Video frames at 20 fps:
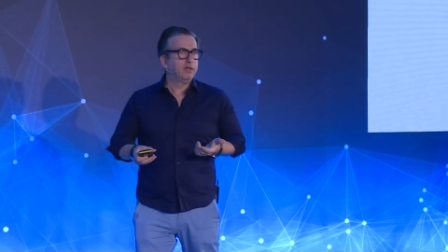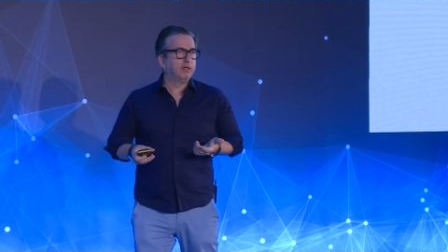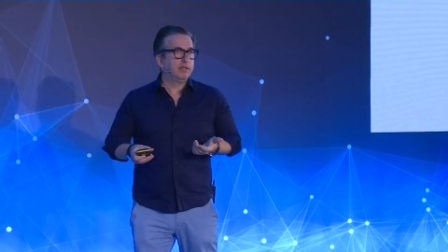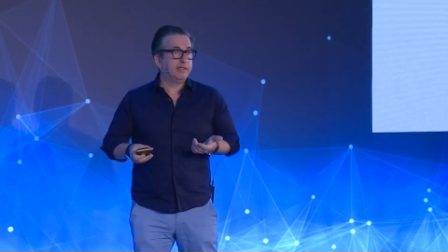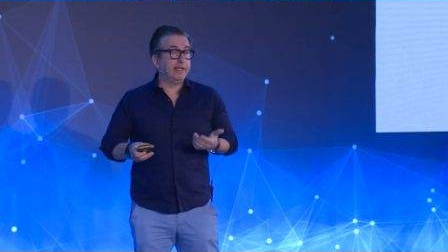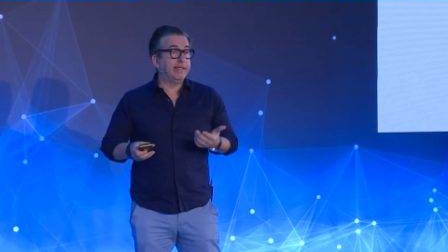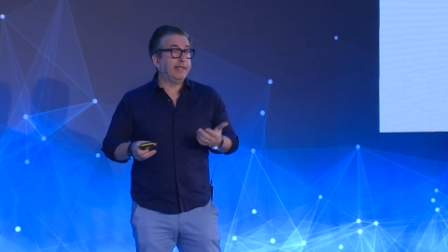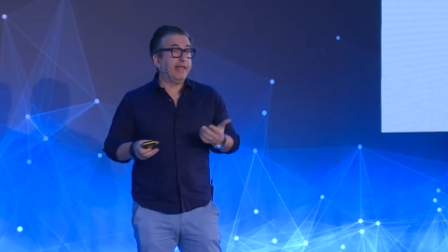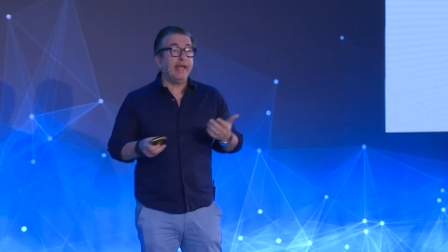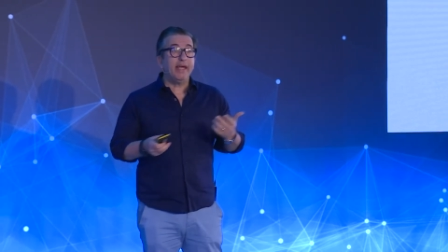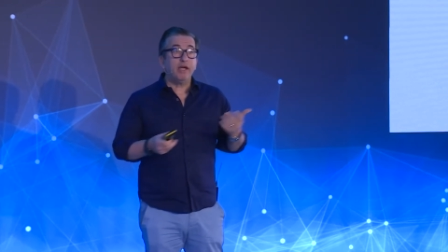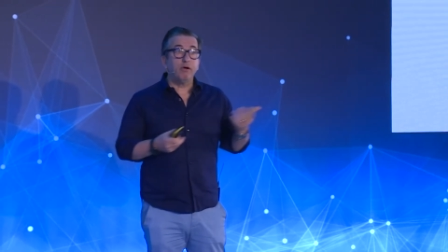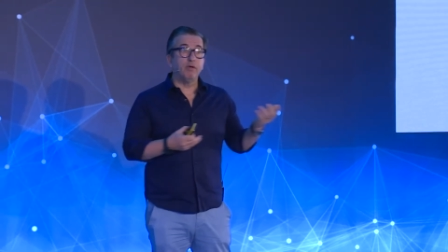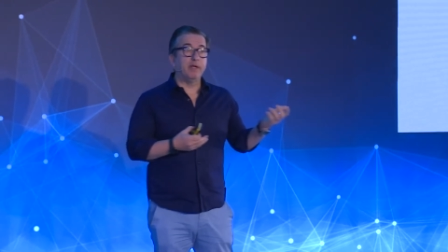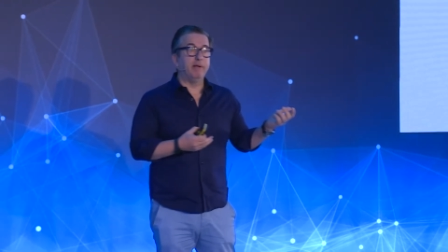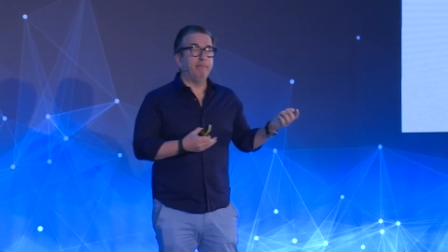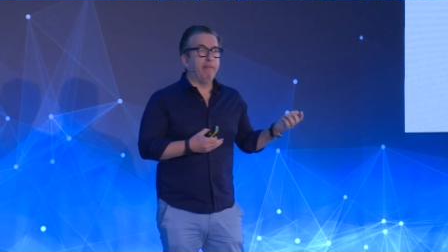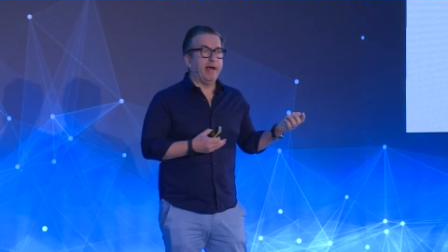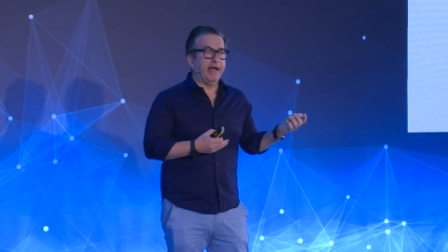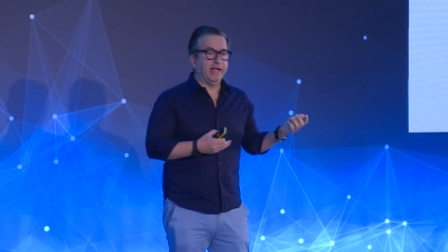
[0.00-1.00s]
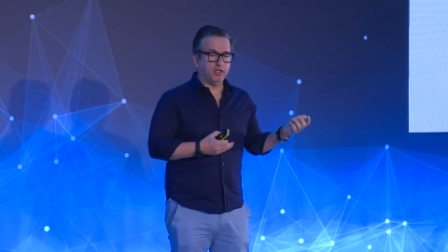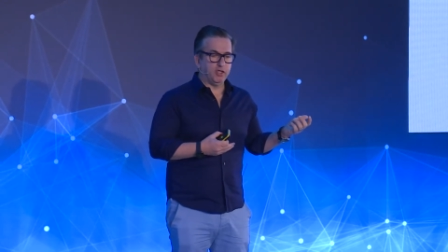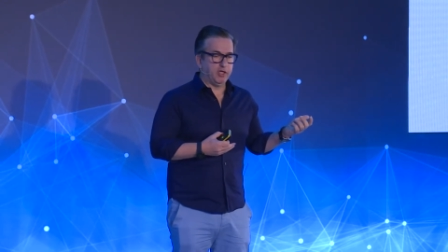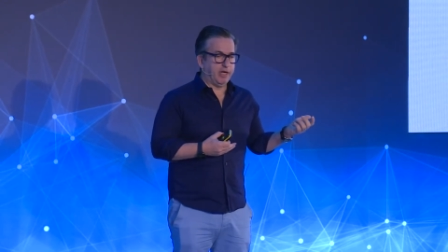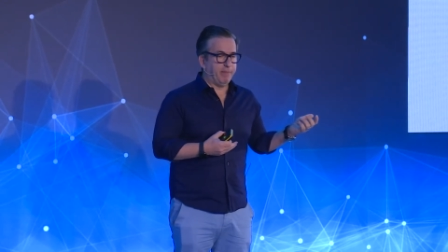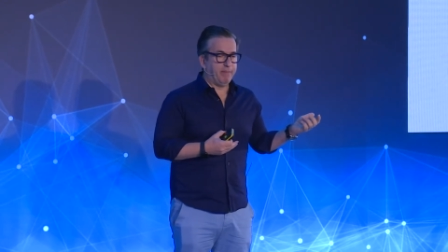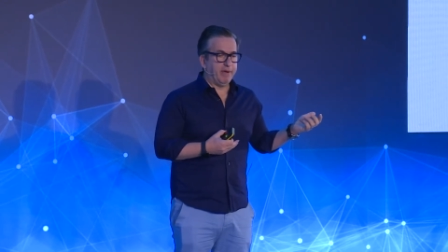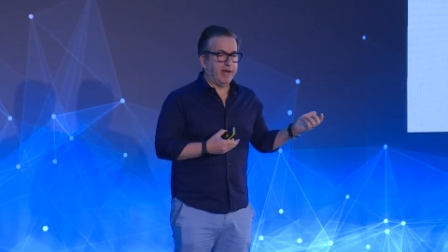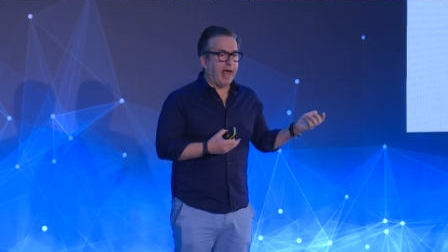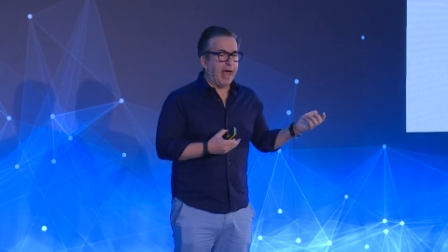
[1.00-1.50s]
That they could imagine. I
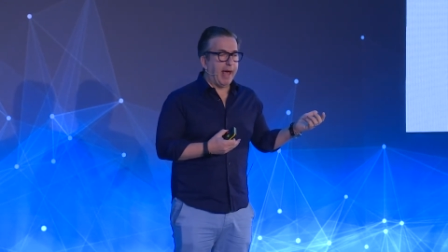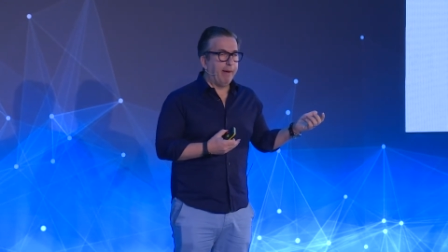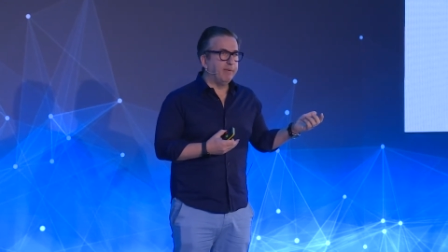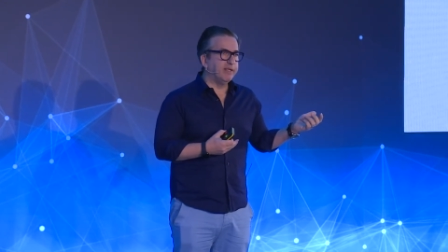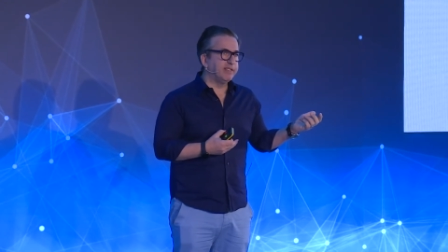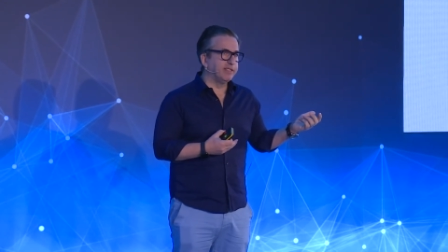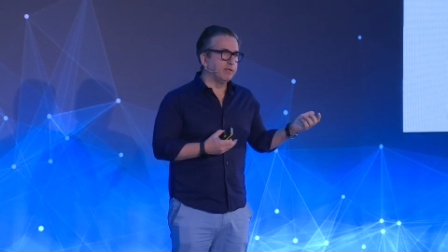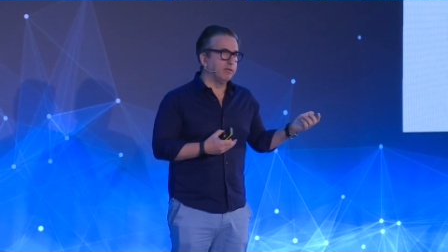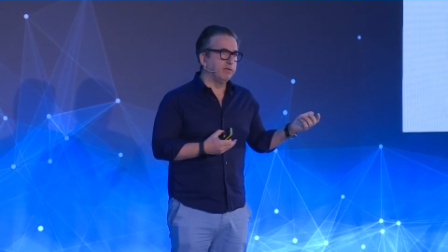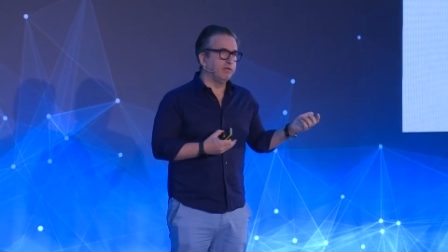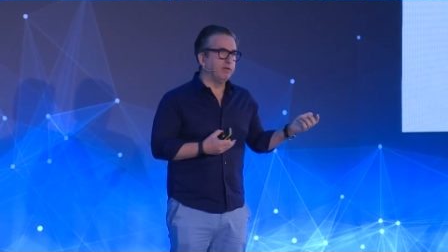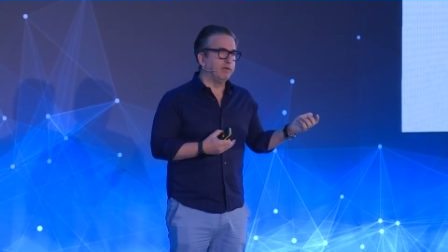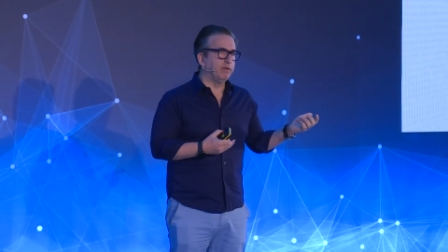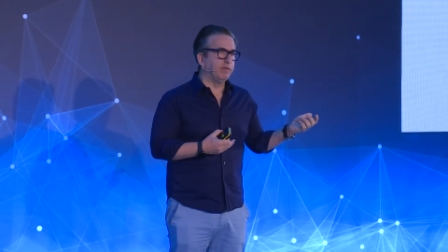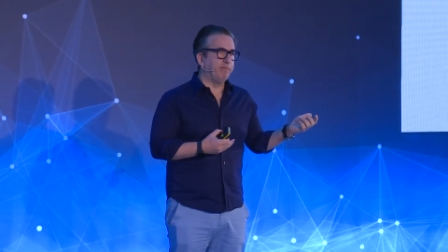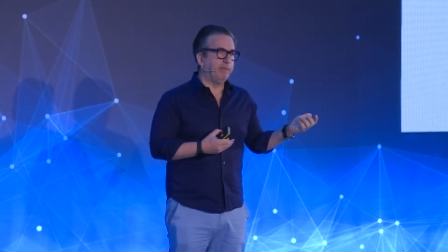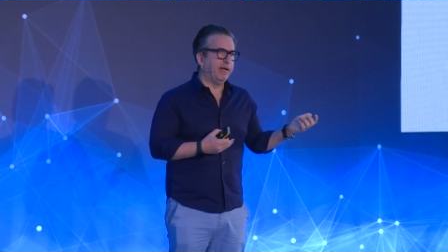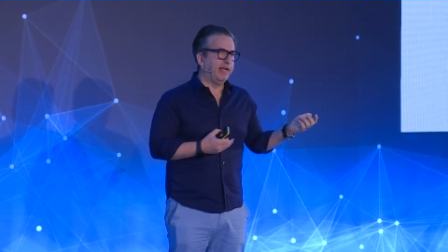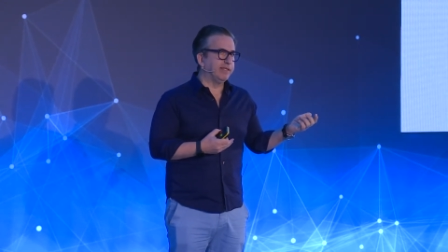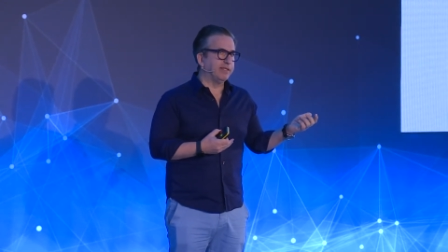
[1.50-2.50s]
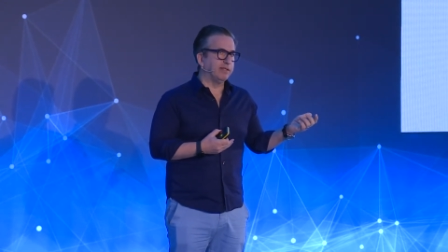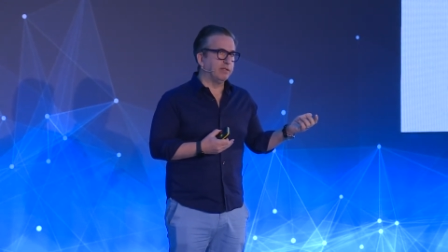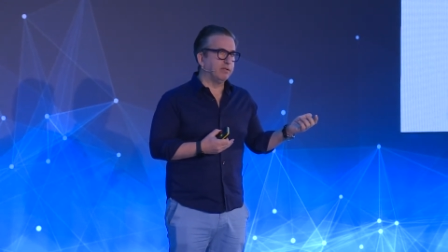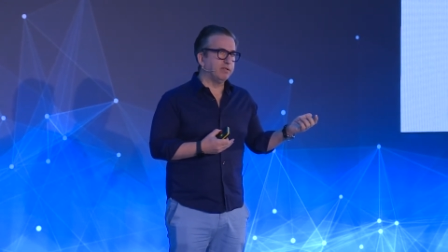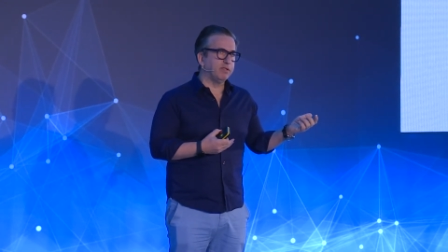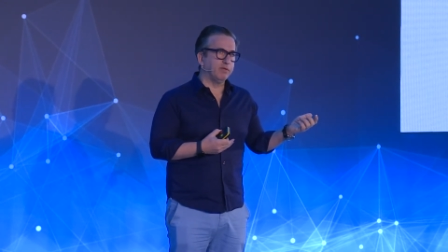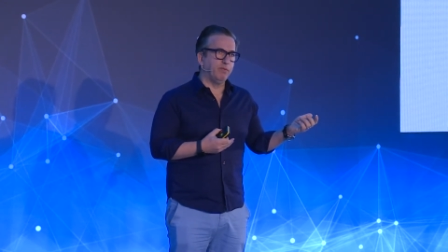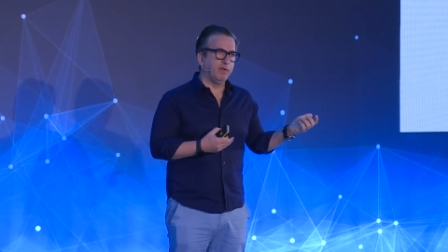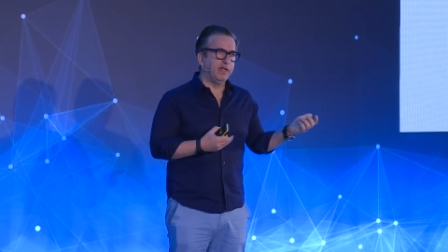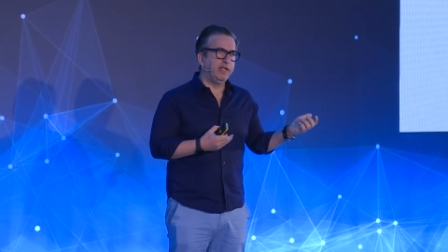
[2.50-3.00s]
mean, Amazon
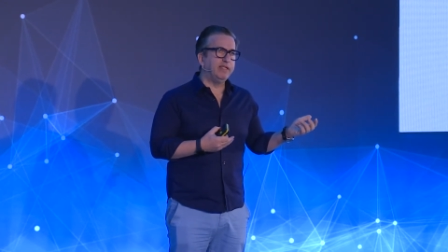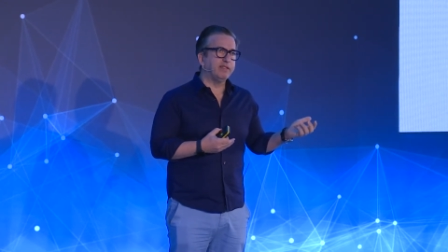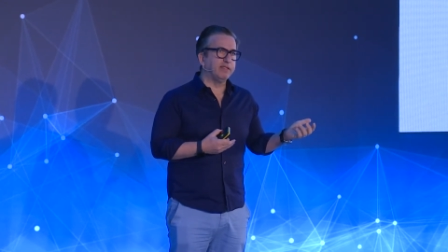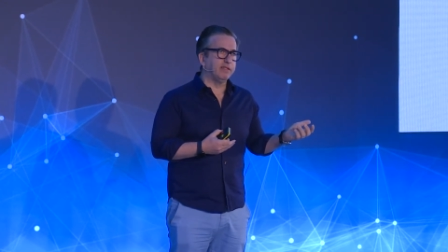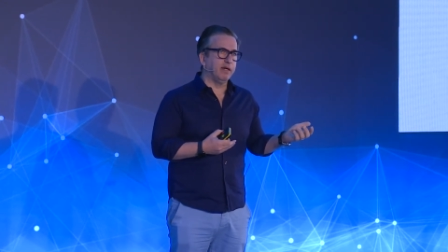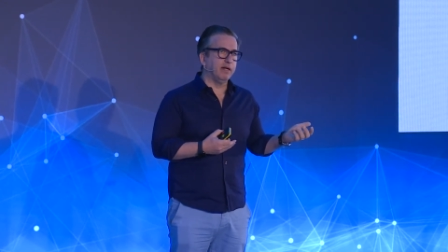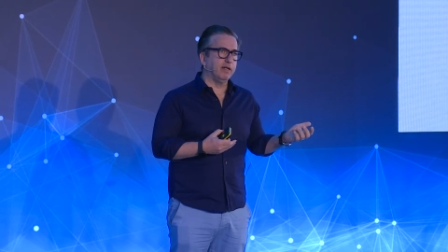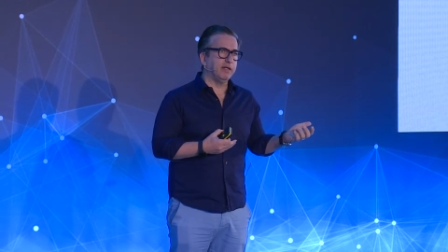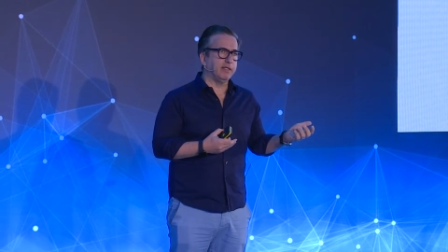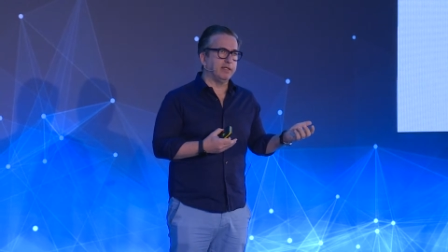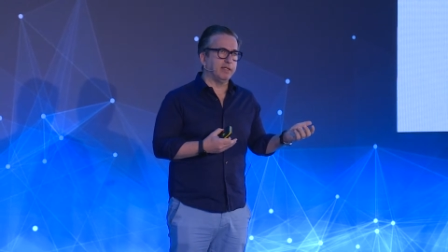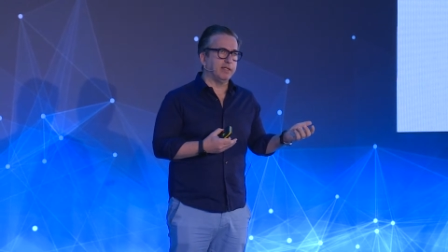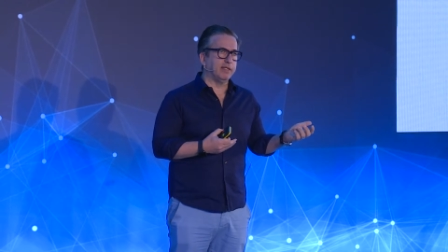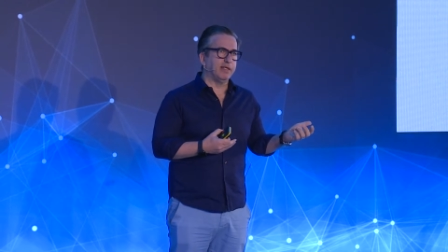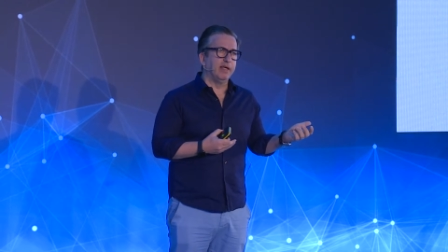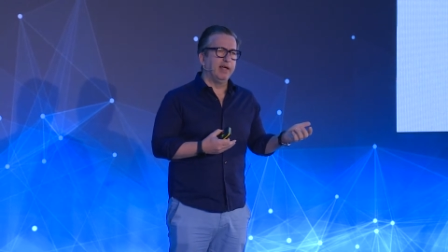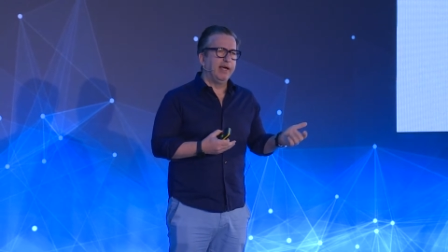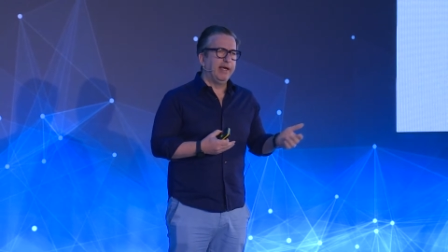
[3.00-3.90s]
Bezos, when he started it,